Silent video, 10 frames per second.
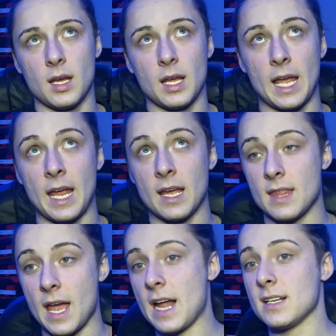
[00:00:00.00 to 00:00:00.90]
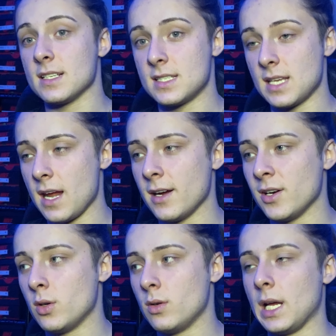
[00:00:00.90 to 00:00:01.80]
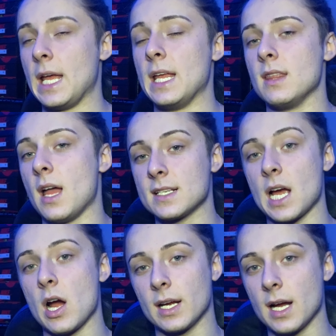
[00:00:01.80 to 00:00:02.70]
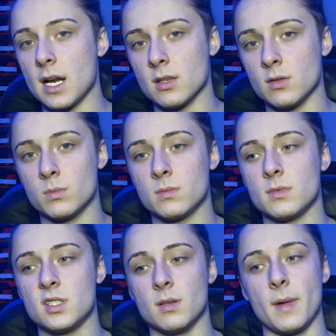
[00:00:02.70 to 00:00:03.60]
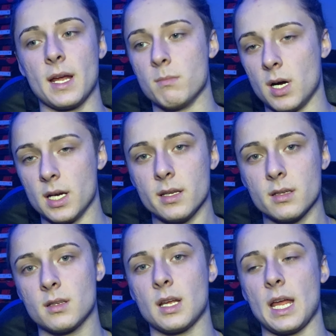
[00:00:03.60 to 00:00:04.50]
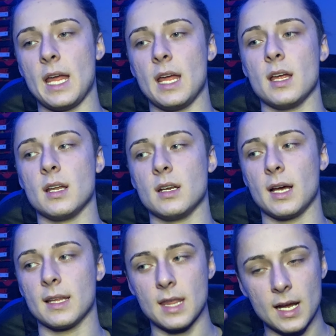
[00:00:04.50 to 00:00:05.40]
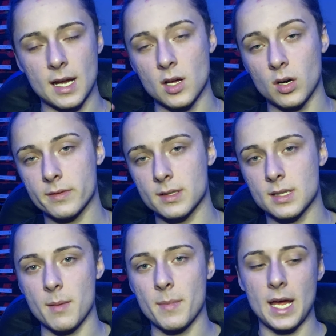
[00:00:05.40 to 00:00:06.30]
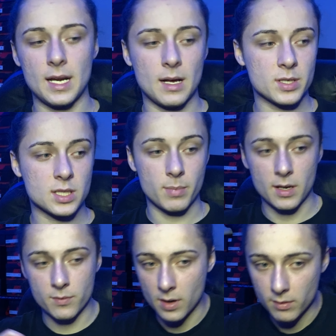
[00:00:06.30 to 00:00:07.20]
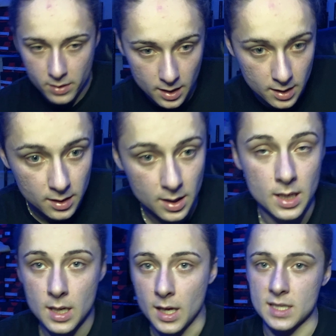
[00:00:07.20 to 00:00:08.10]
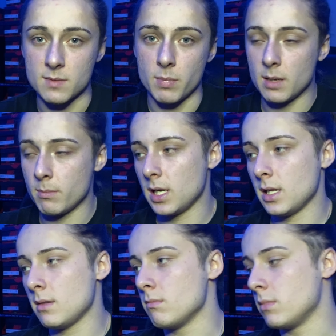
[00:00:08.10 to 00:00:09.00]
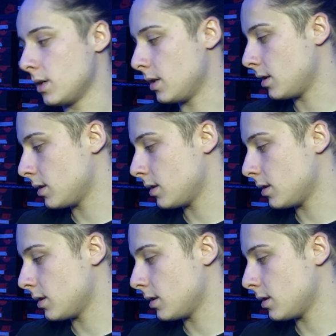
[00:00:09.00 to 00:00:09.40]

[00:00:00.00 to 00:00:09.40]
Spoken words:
and they had a sale, and that's how I got them, to make money. And I think I know off the top of my head how much I paid for everything. It's been a minute, but